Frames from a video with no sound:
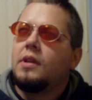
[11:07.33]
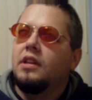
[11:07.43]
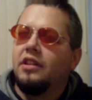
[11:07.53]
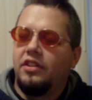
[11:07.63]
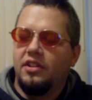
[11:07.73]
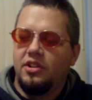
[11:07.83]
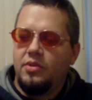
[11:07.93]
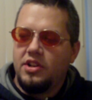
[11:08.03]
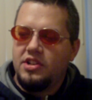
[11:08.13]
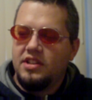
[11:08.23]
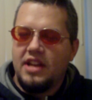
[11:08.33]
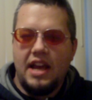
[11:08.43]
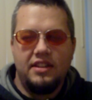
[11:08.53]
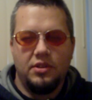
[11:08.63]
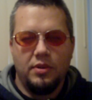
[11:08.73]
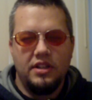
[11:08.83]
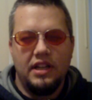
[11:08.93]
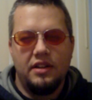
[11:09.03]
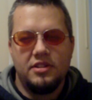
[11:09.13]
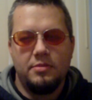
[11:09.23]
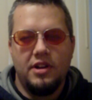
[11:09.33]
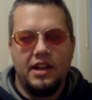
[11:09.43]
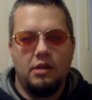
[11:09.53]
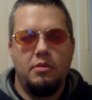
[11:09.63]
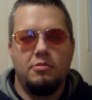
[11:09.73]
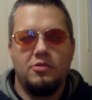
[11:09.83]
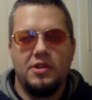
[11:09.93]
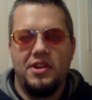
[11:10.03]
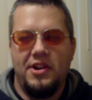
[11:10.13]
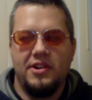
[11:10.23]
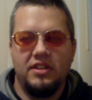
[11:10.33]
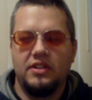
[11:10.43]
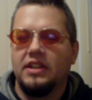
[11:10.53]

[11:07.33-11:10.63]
The third question is, I had these written down somewhere, I can't remember where they are though.